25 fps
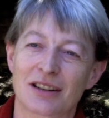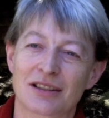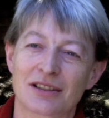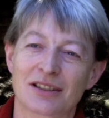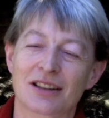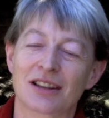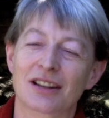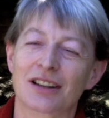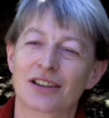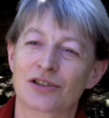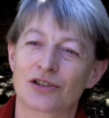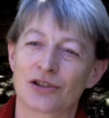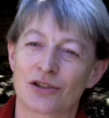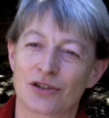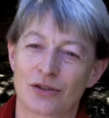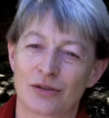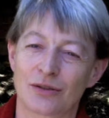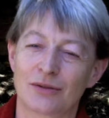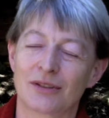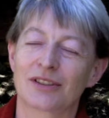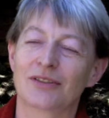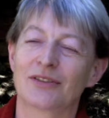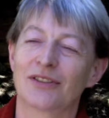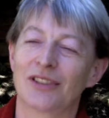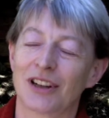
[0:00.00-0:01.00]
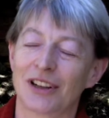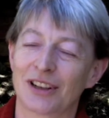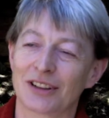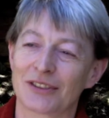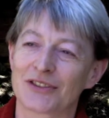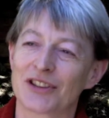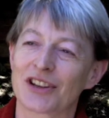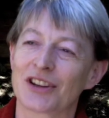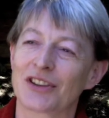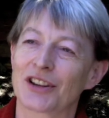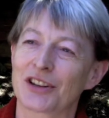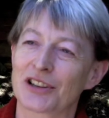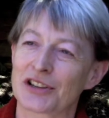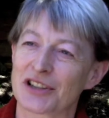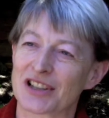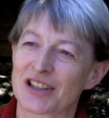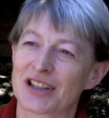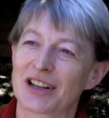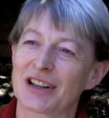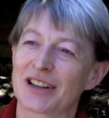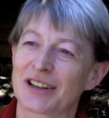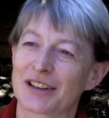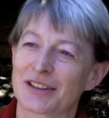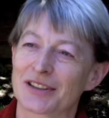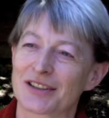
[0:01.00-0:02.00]
tend to get too involved in their
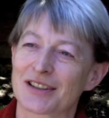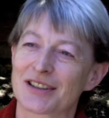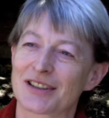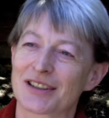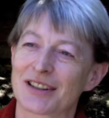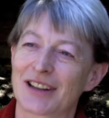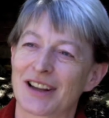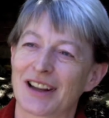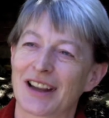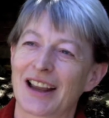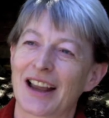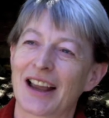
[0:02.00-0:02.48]
science.